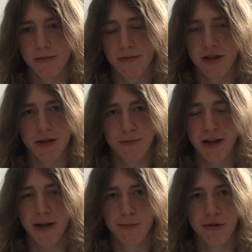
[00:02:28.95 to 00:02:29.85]
with the
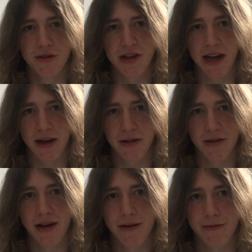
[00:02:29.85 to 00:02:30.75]
people that I
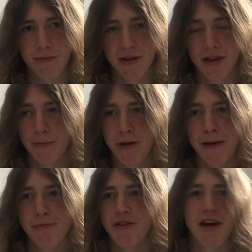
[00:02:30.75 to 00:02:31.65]
love, with the
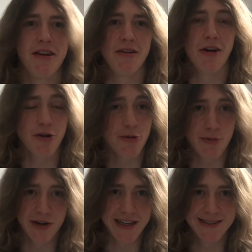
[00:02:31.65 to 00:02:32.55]
people that are the
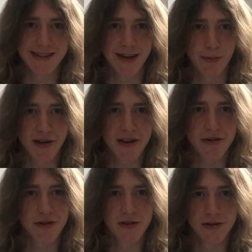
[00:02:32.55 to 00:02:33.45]
reason I'm here.